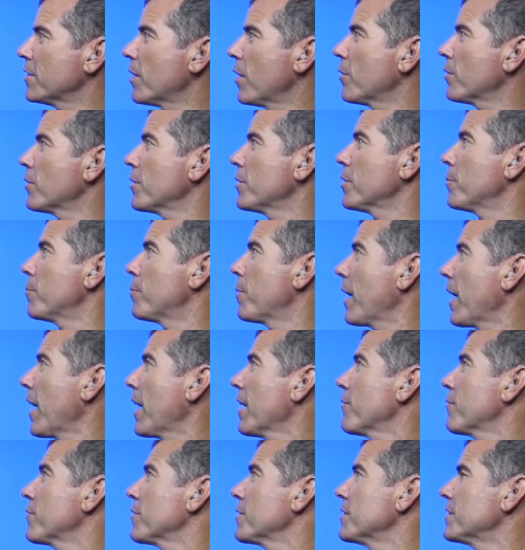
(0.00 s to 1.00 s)
donor to
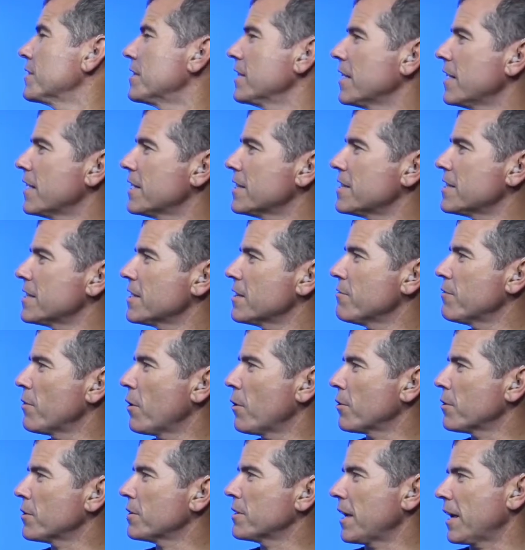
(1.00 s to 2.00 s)
pay for the DNC
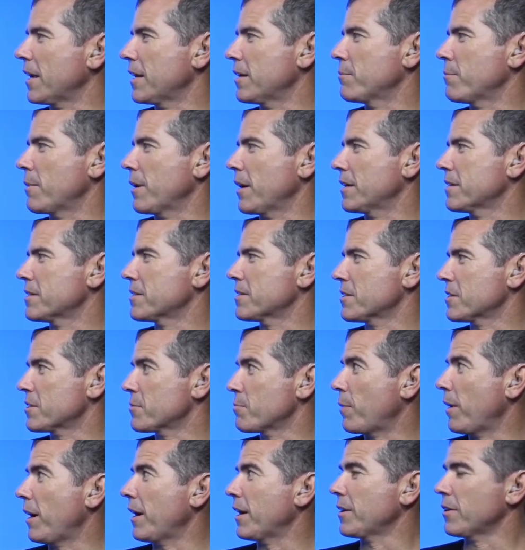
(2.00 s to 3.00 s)
voter database
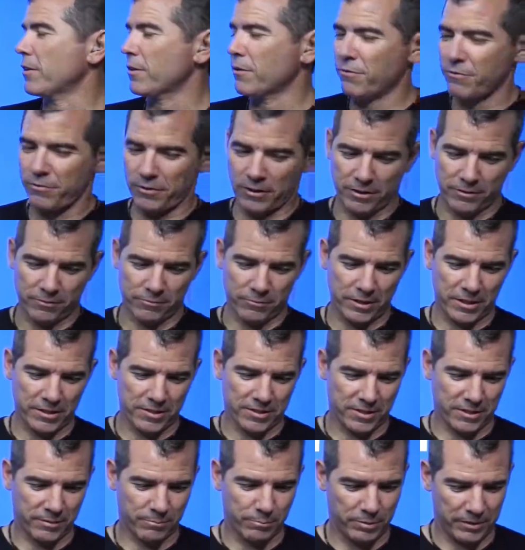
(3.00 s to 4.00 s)
despite her
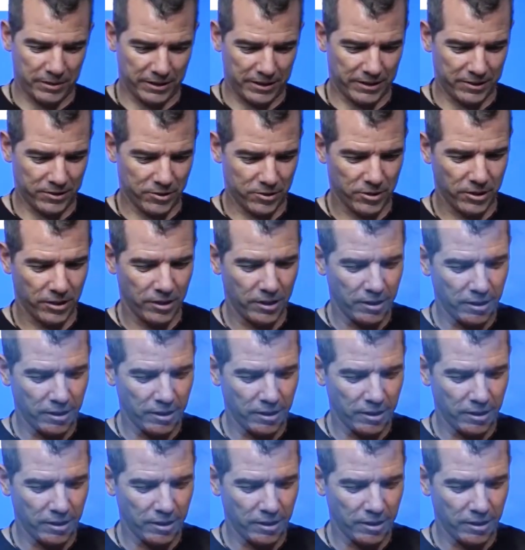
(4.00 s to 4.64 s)
fundraising pledge.